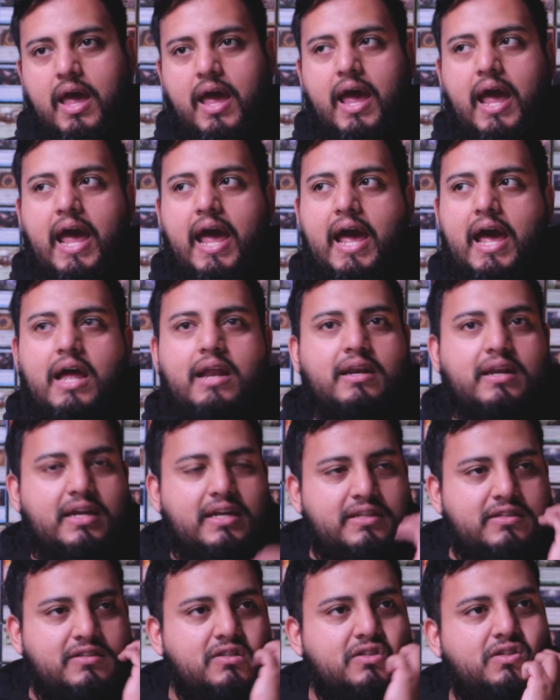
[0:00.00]
And
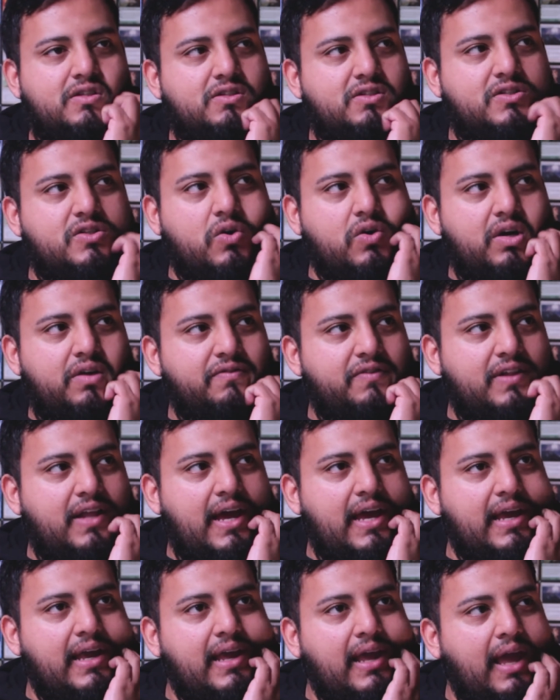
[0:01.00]
it's sort of
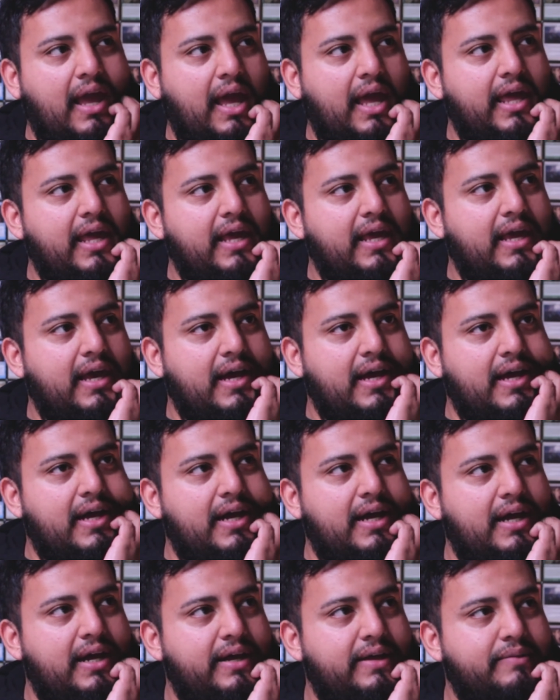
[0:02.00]
like
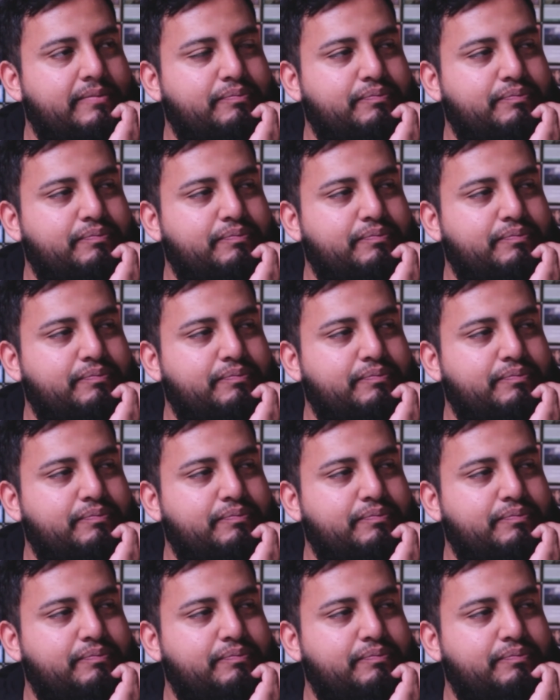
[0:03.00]
a